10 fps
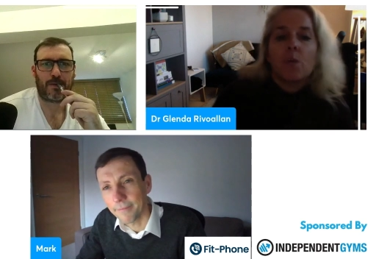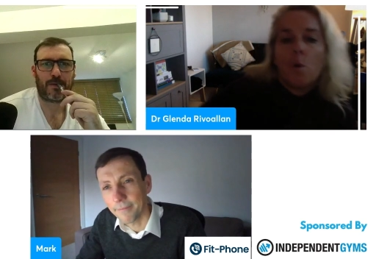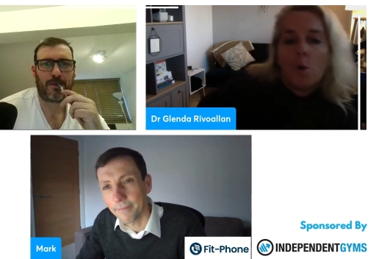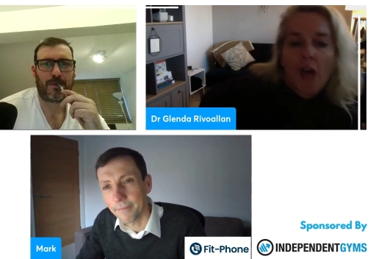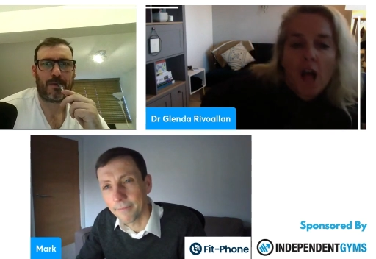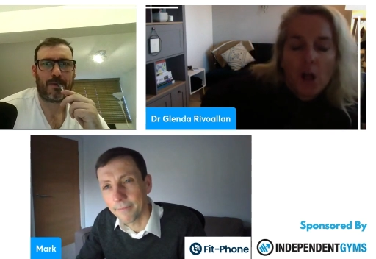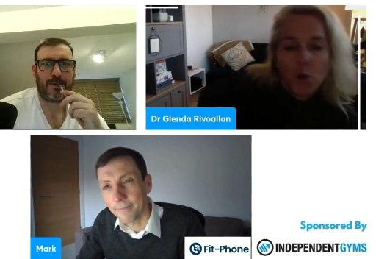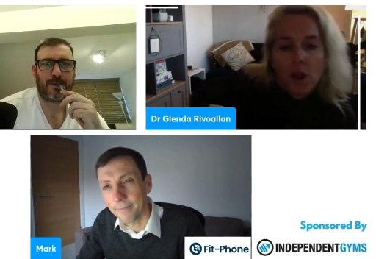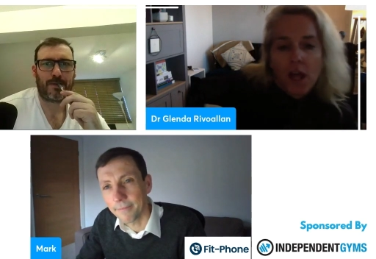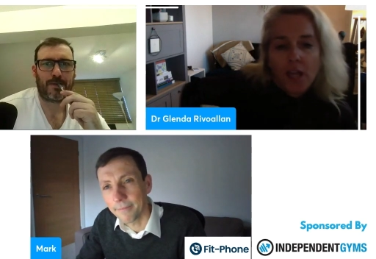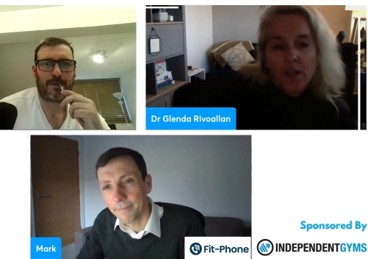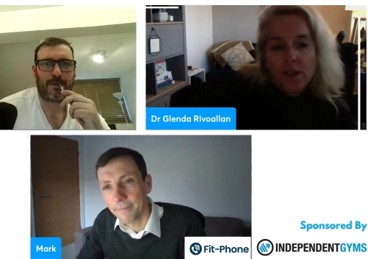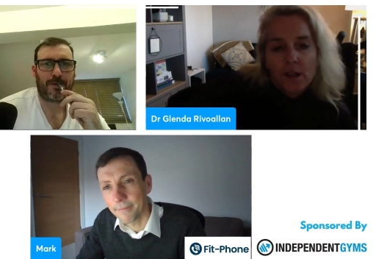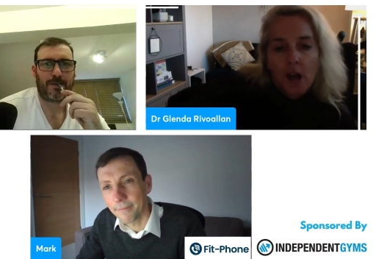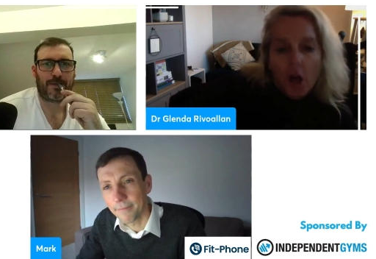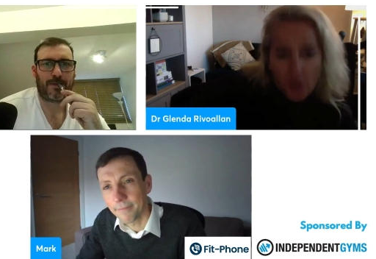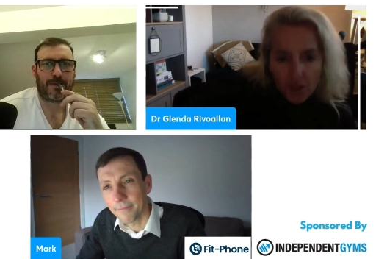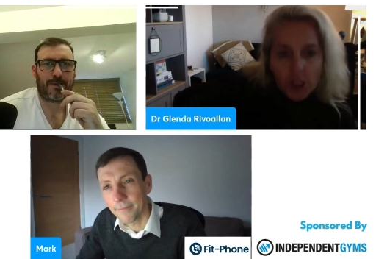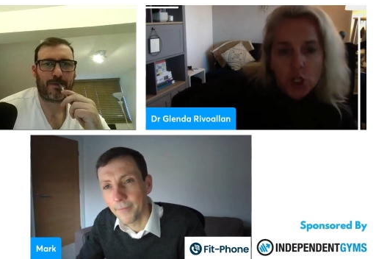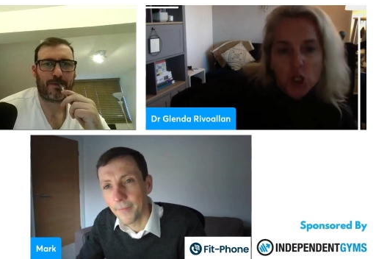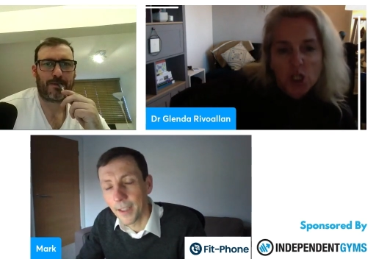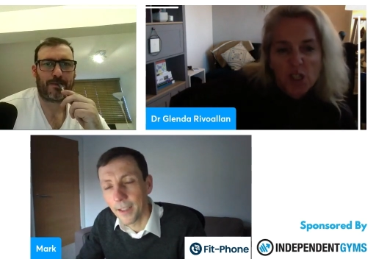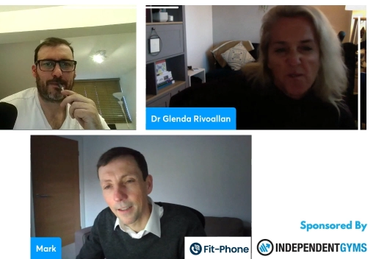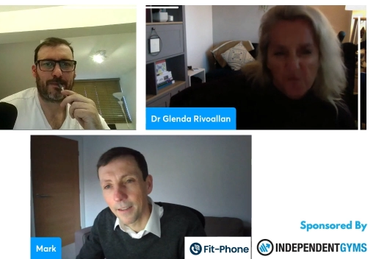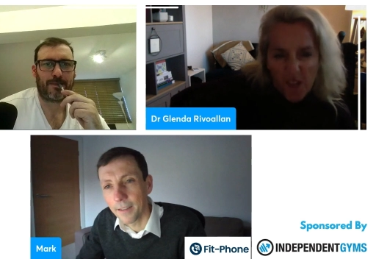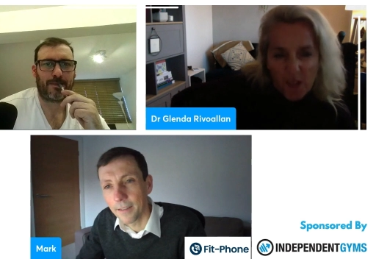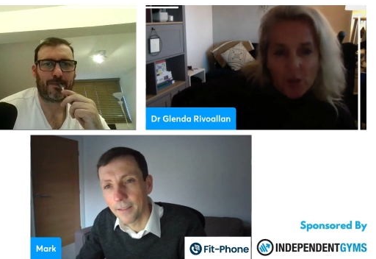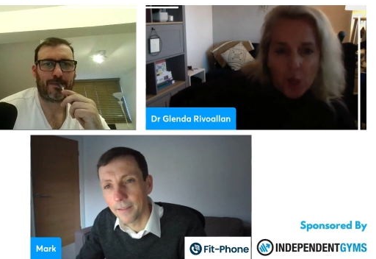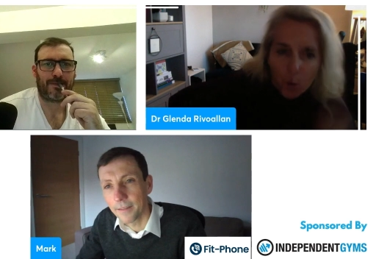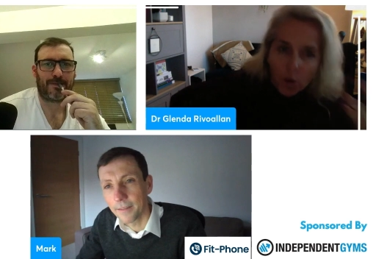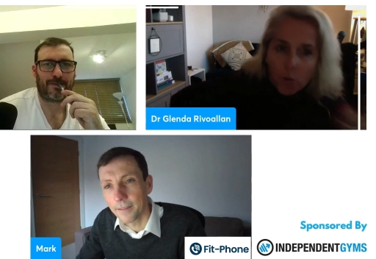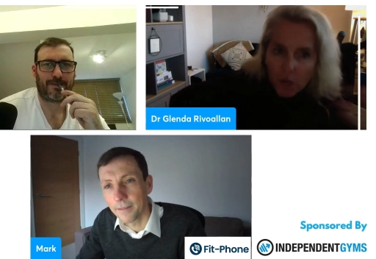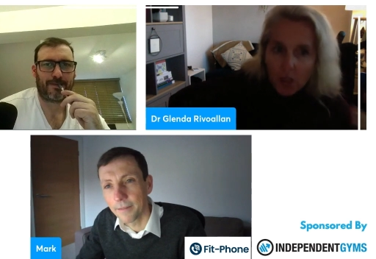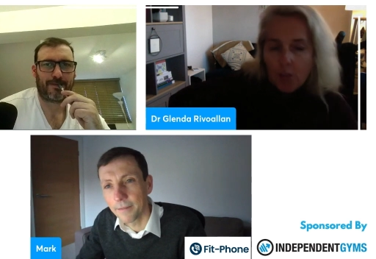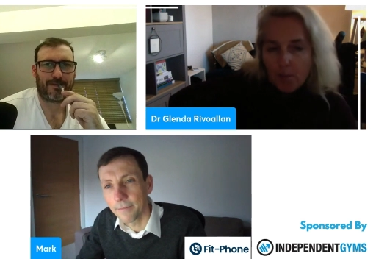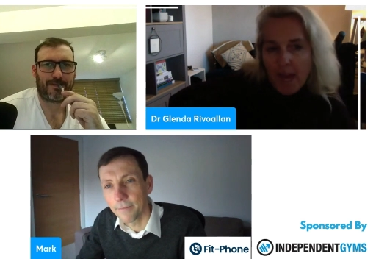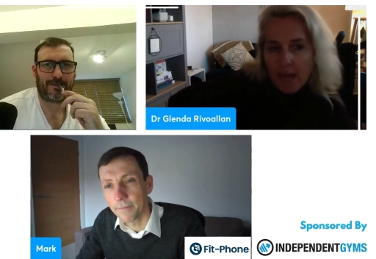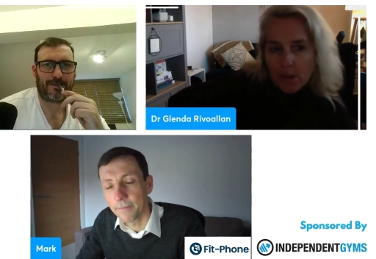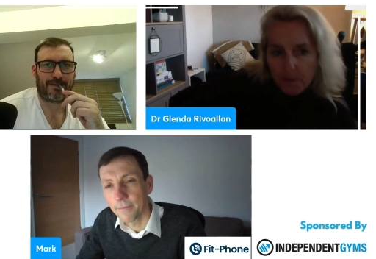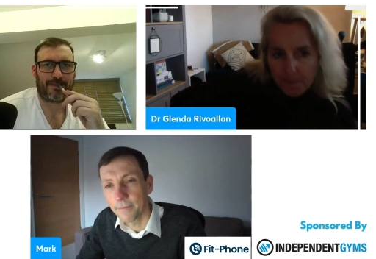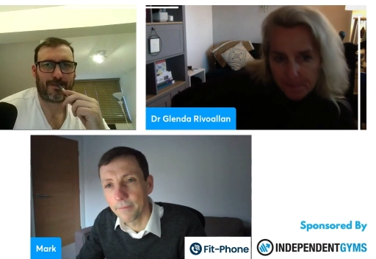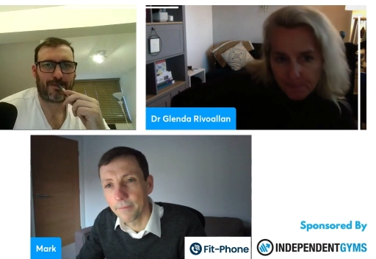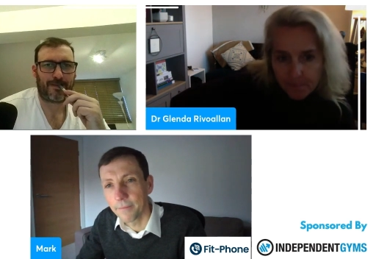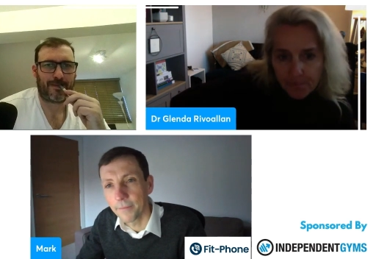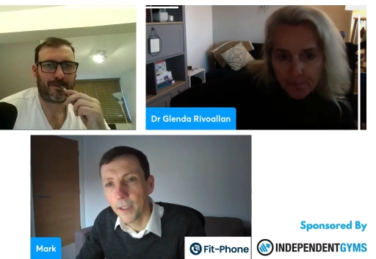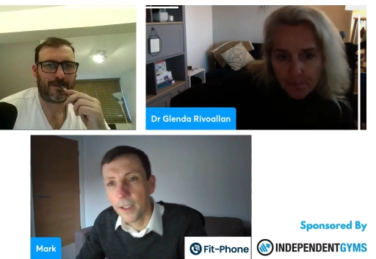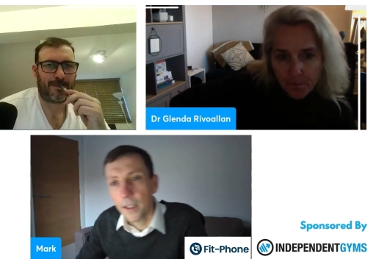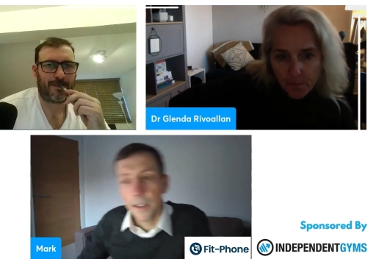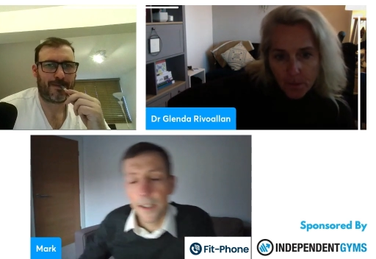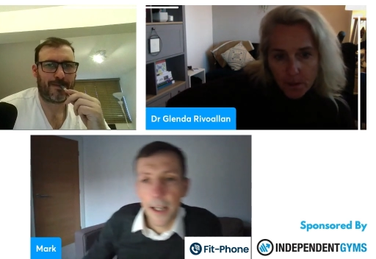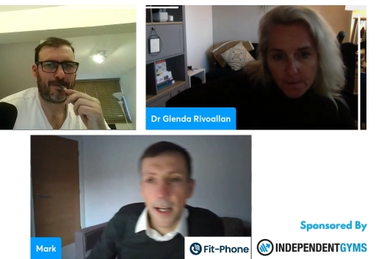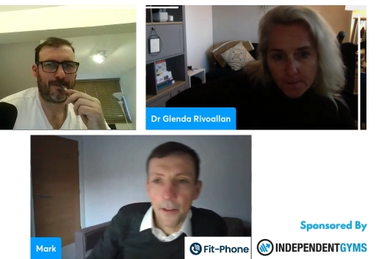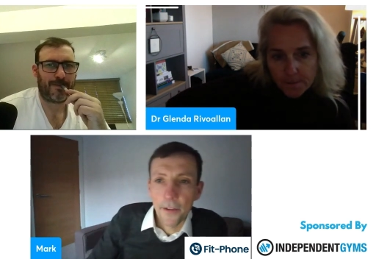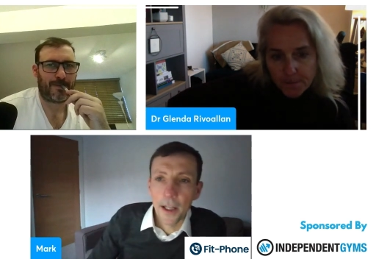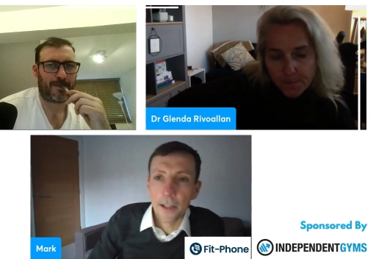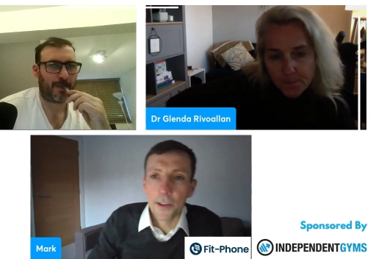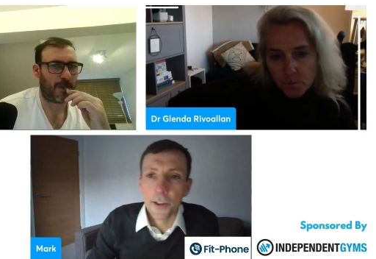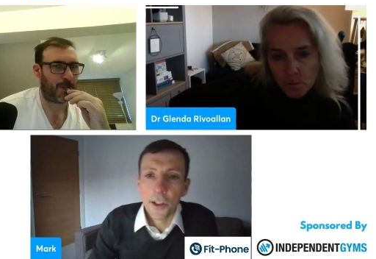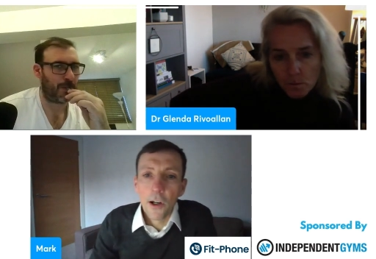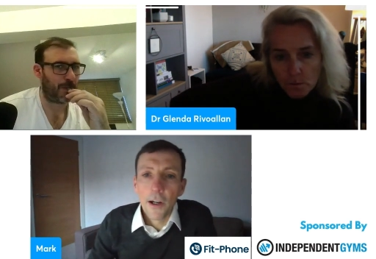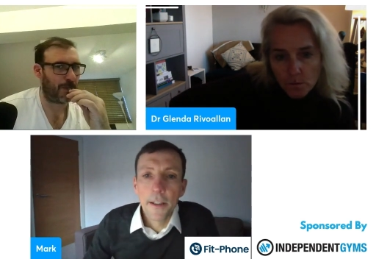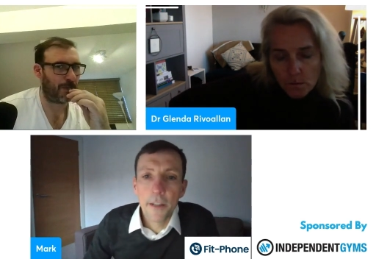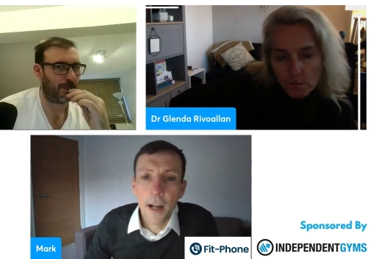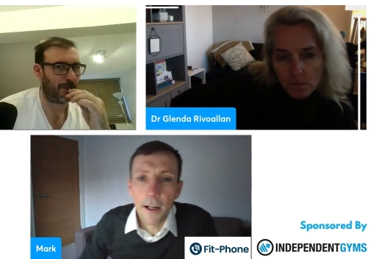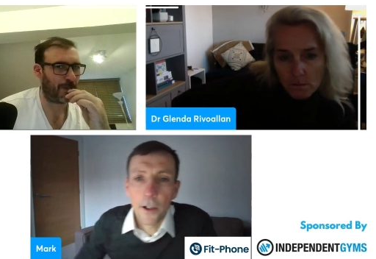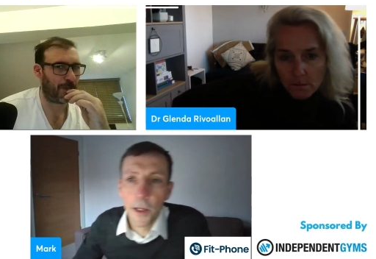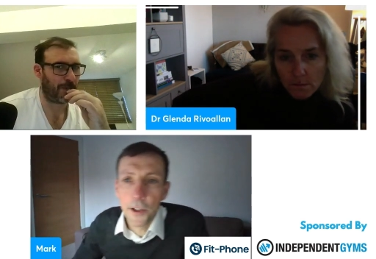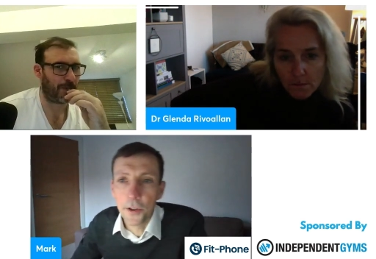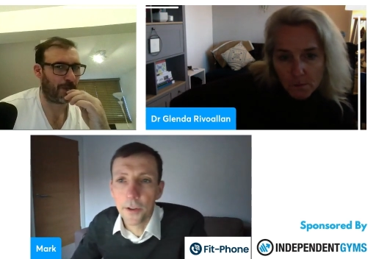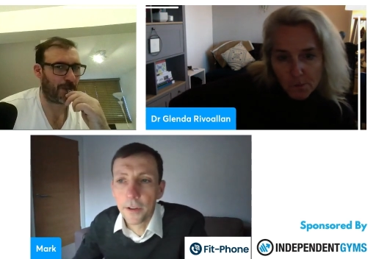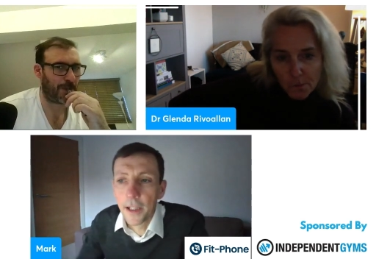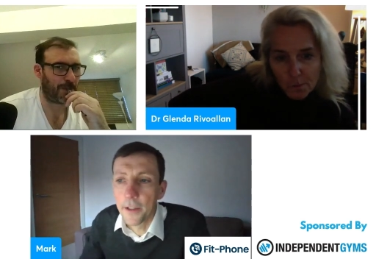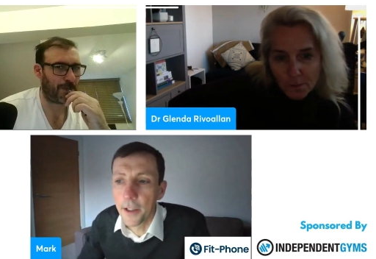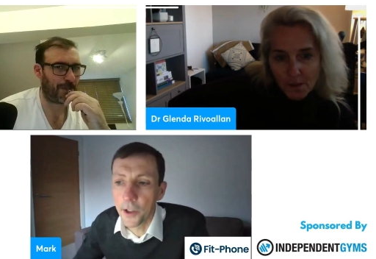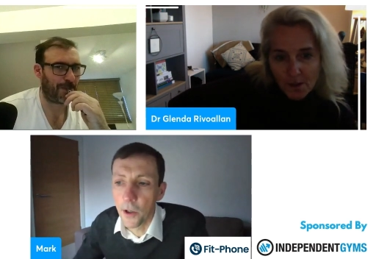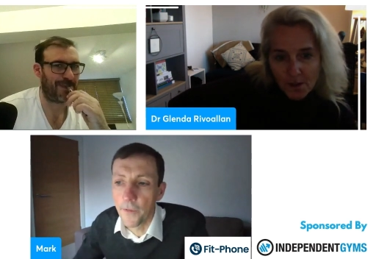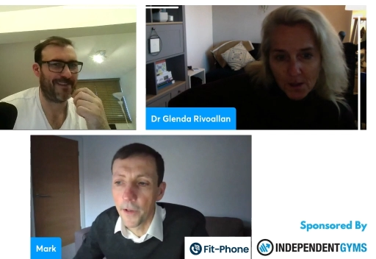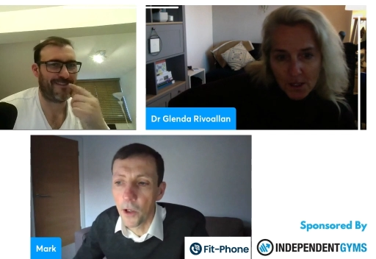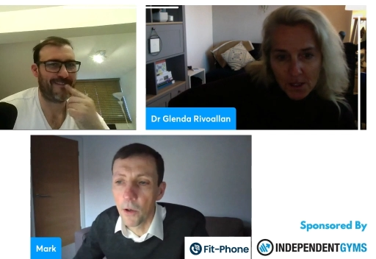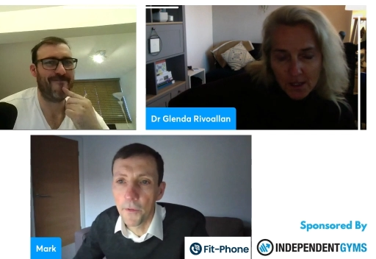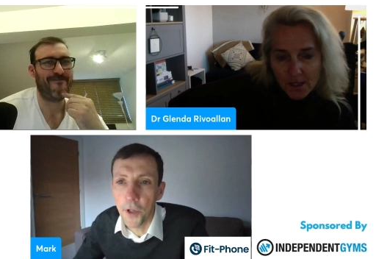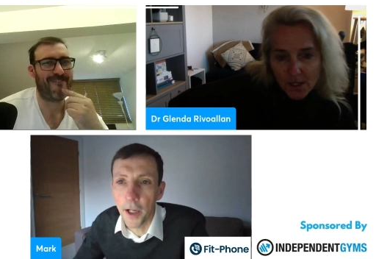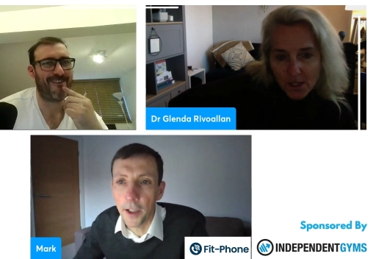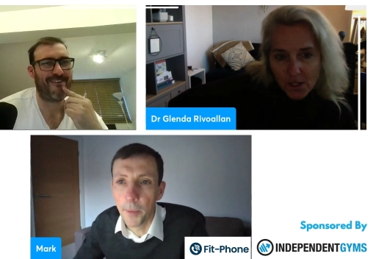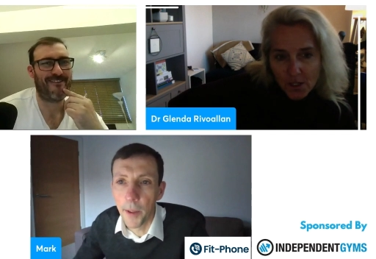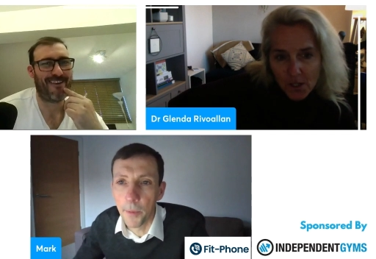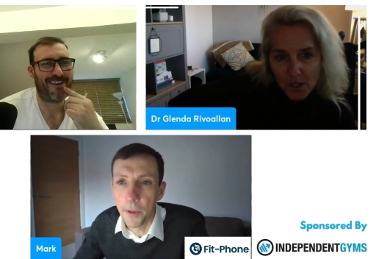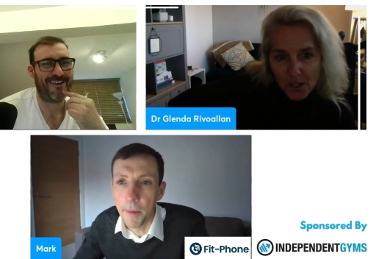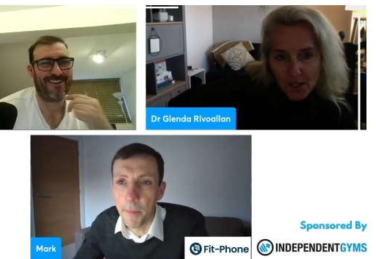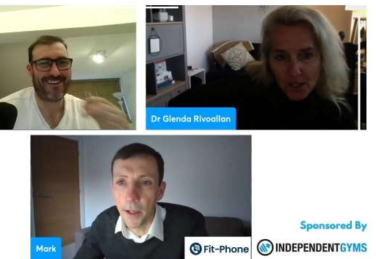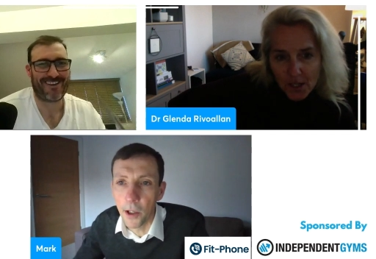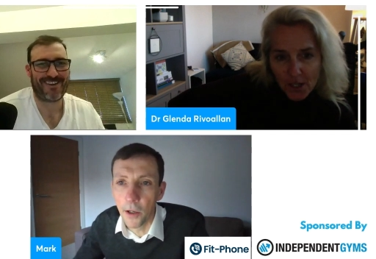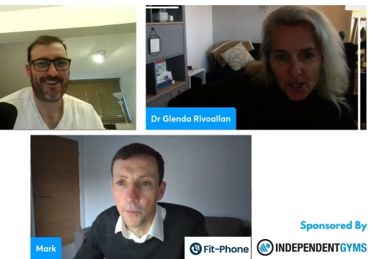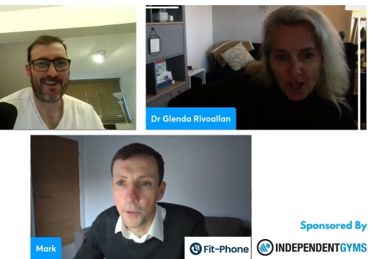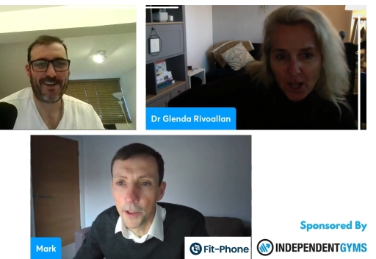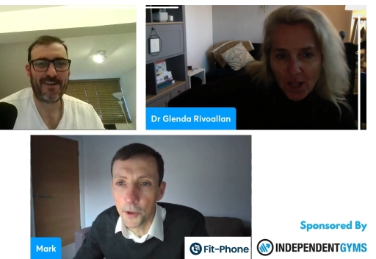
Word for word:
Speaker 1: what will that look like other than just the physical that we'd expect?
Speaker 2: Yeah, thanks. There's a lot in that question, Glenda. So if I go off track a bit, bring me back on with a